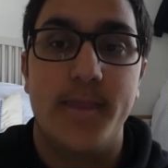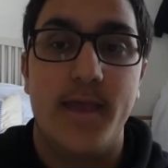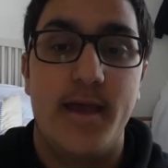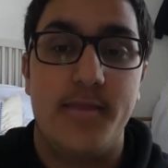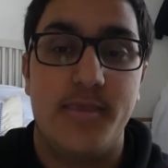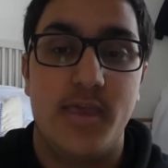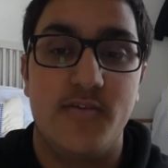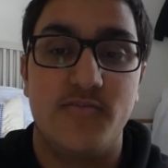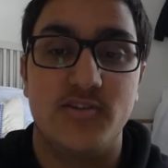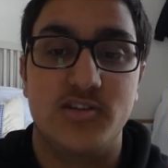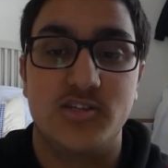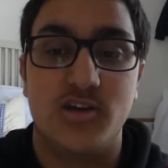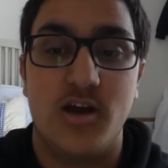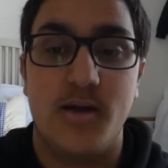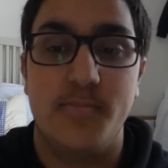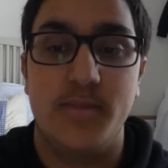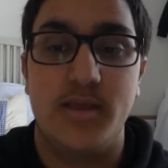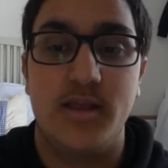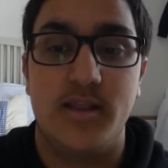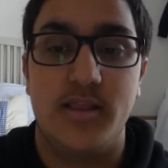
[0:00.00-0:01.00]
And the other
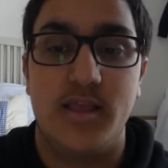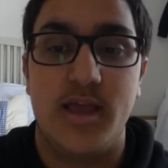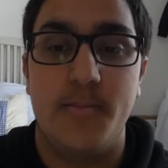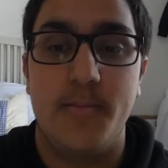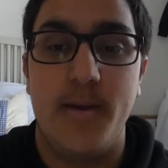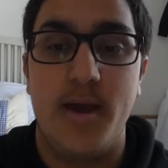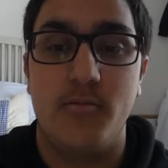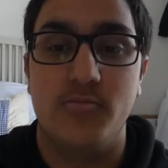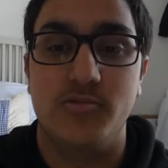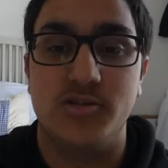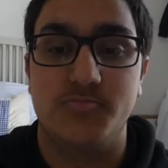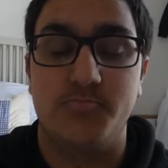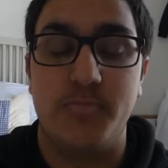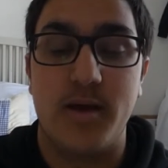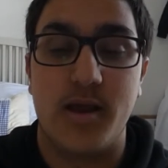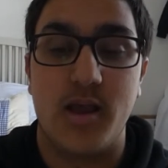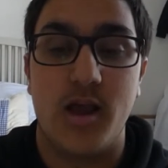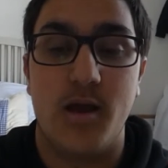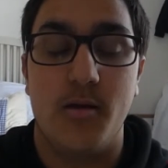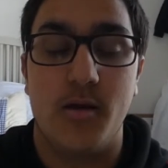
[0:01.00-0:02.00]
time they met was
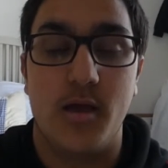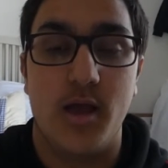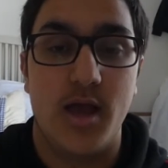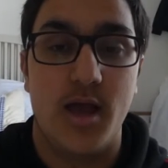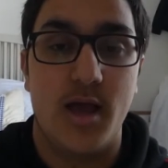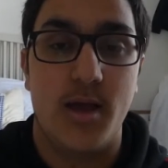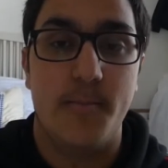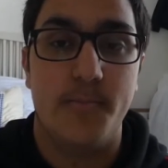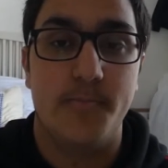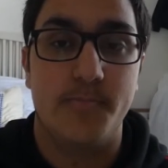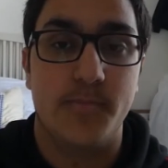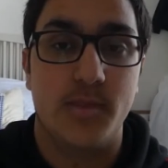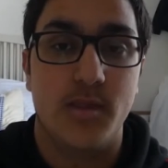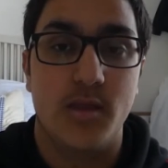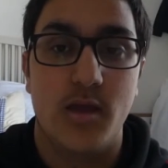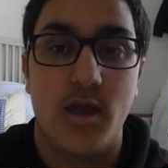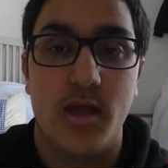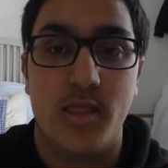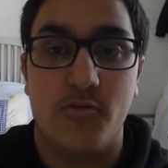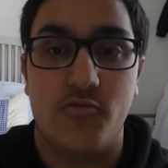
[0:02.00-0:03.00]
back at
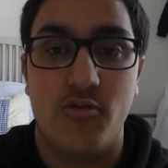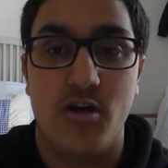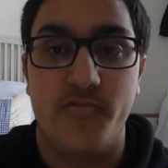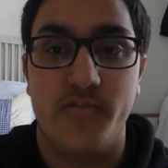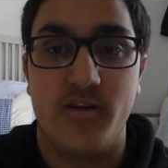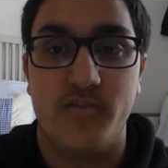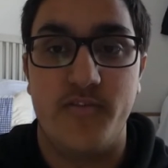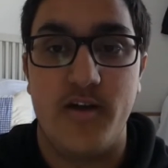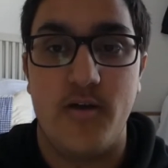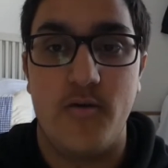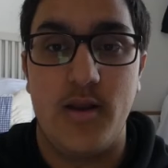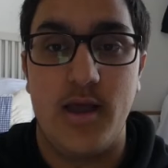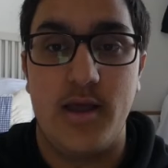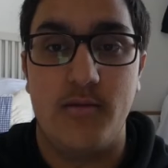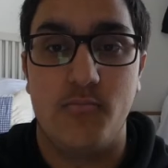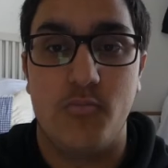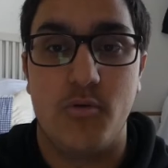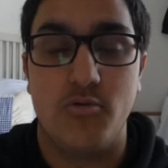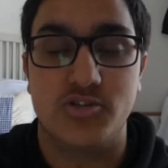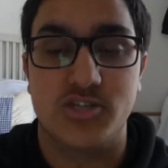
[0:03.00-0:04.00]
the Grosvenor Novell,
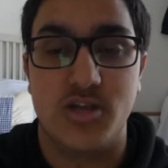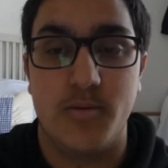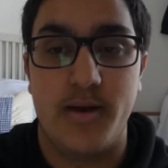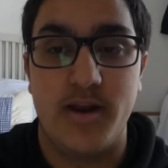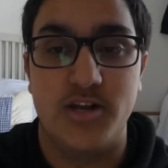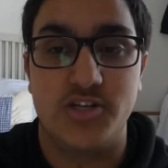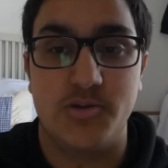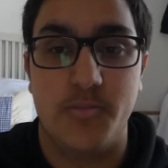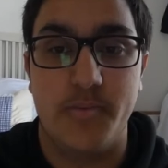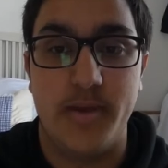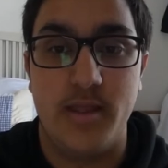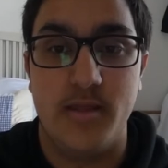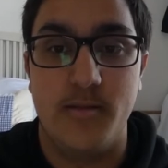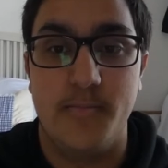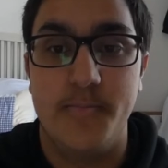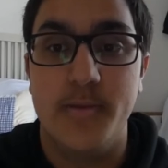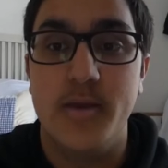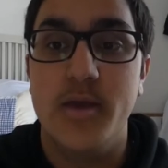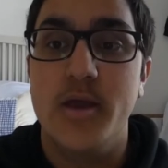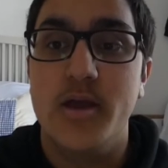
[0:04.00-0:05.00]
and Wealdstone managed to beat
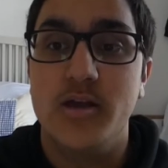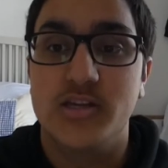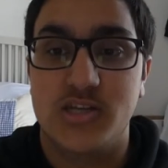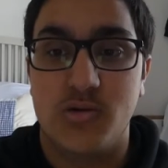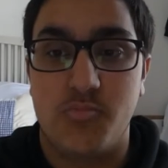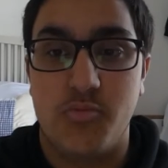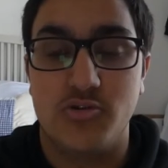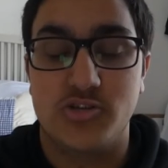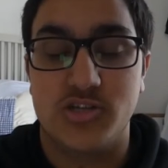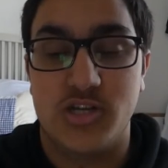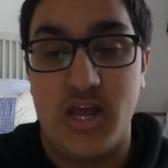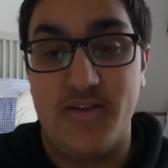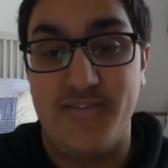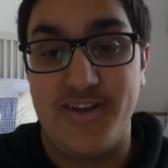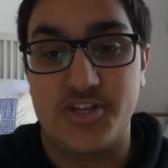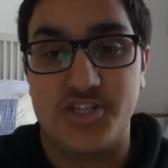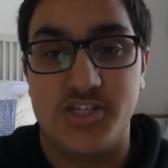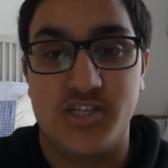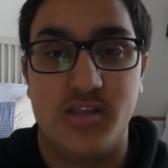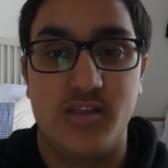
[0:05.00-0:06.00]
them. So Wealdstone have
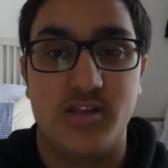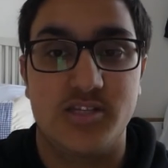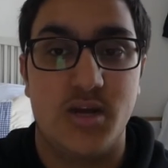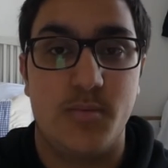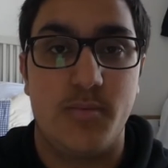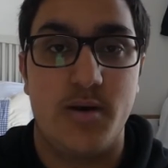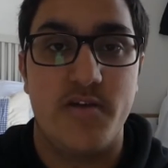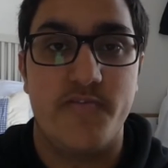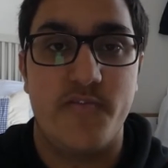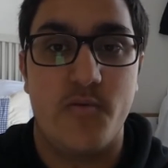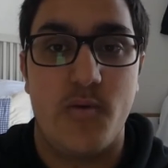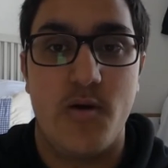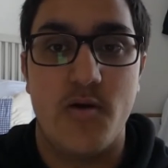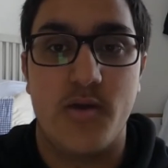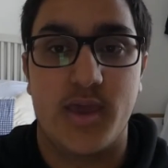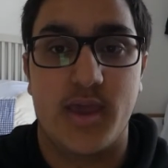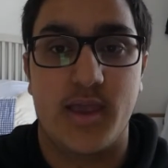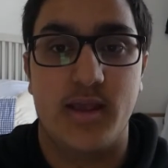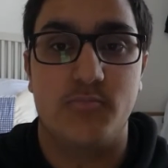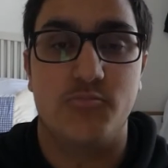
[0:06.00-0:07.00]
actually done the double over
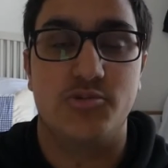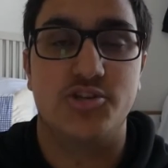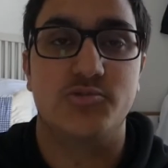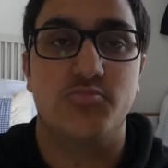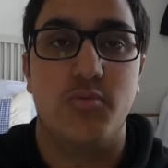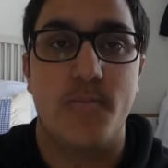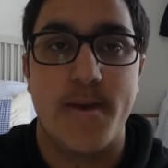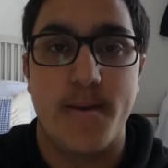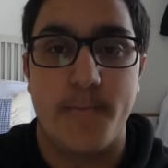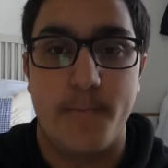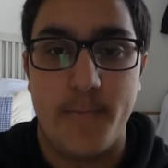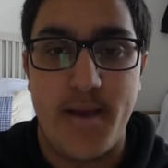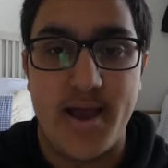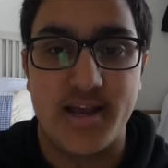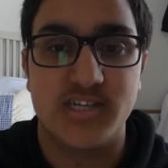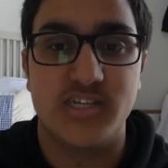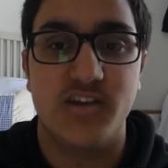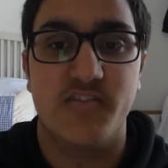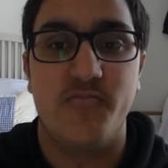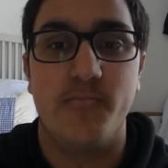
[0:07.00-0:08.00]
Woking, which will be a
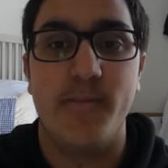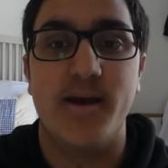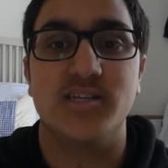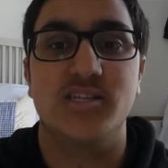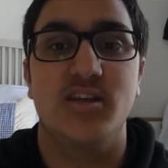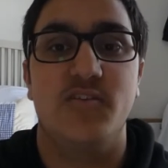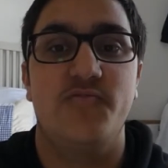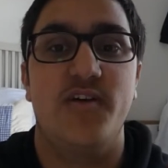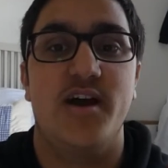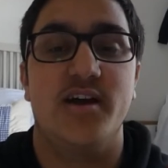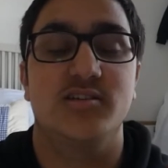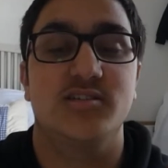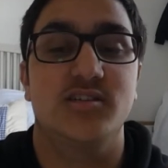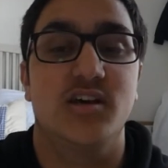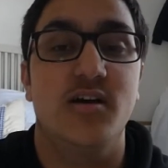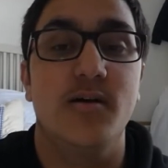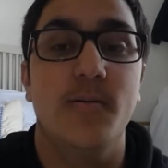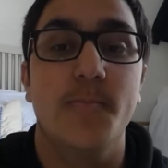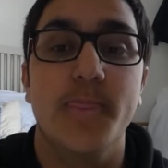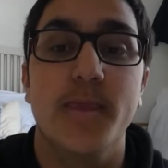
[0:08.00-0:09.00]
massive, massive
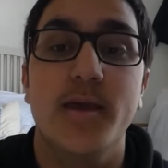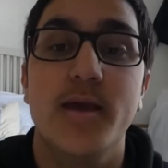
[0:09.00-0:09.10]
factor.